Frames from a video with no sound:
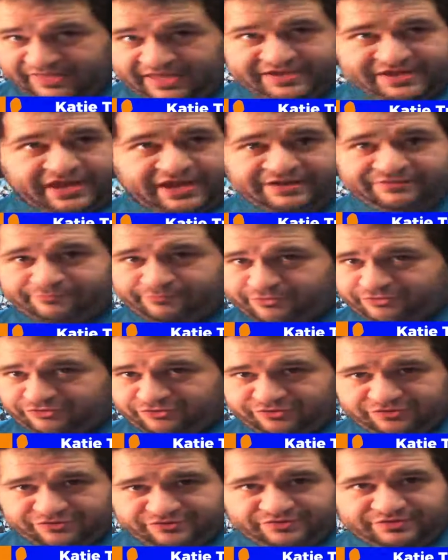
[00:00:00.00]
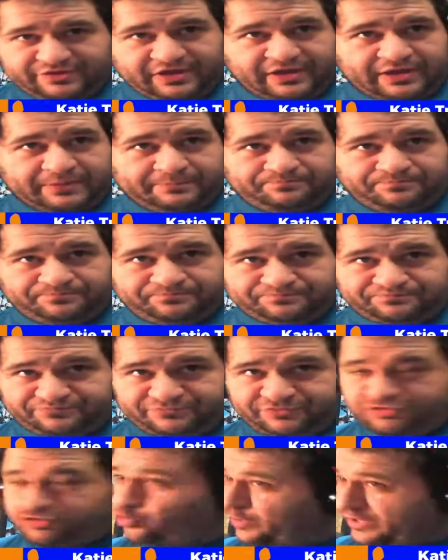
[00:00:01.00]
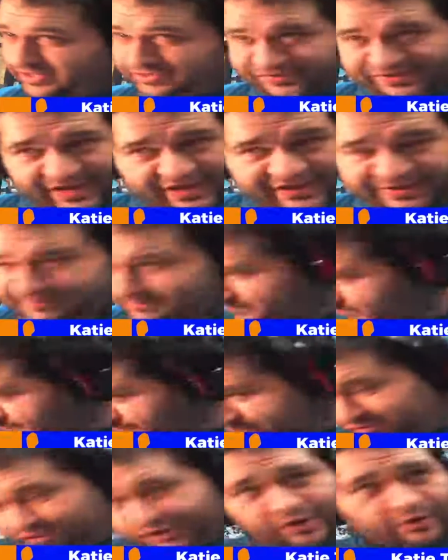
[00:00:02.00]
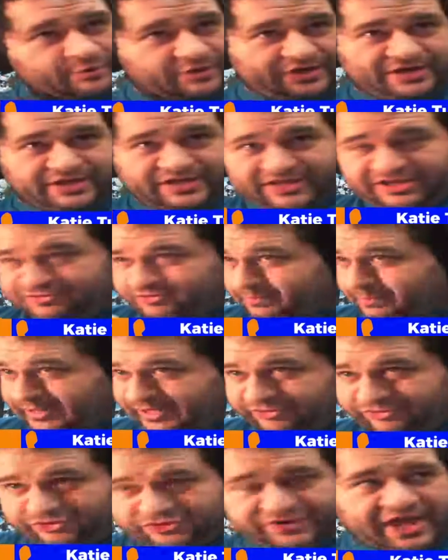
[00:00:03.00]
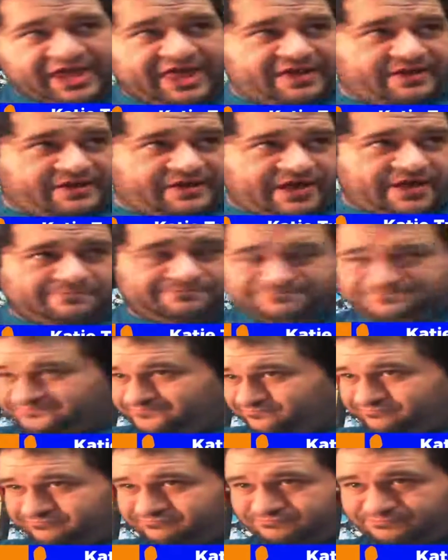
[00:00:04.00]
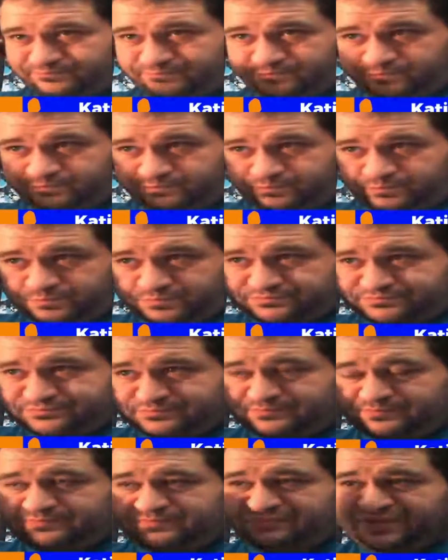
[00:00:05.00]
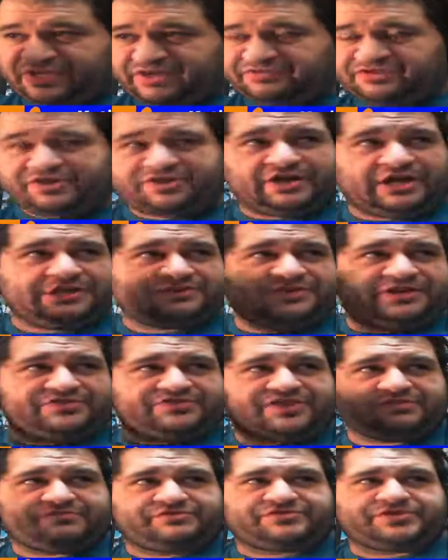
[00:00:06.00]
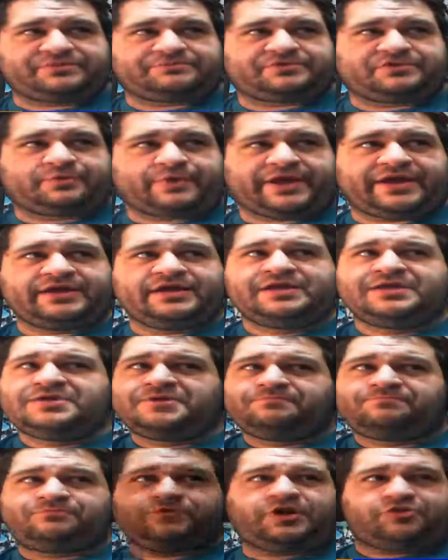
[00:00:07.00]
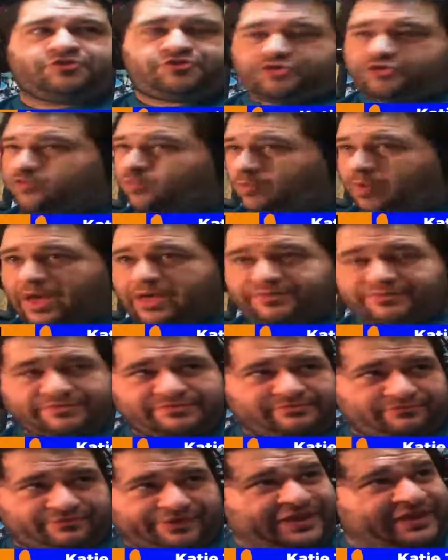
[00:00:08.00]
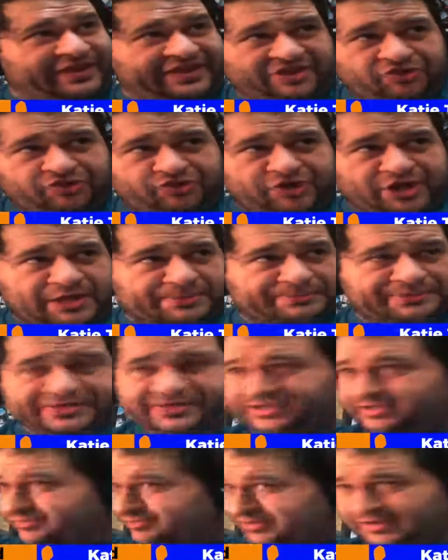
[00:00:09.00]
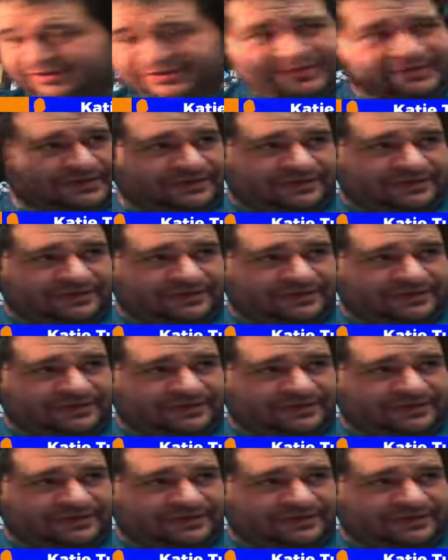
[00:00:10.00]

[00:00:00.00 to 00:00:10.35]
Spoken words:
the 22nd. So we're going to get your pictures gathered up, having a contest, giving something away. Not sure what it is yet, because